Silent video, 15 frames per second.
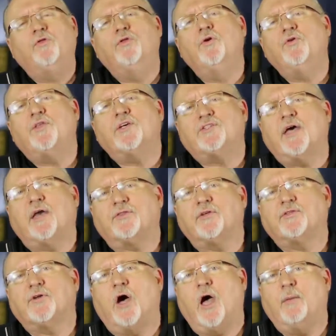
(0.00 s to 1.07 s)
Do this at the
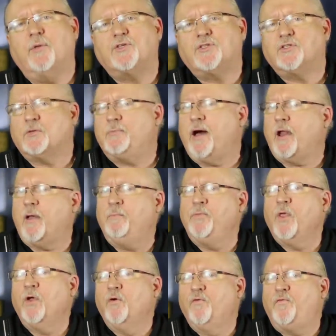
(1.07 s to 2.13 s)
time. This is about a
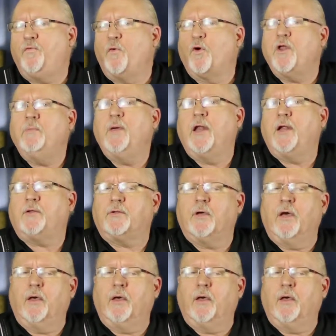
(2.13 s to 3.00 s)
40-minute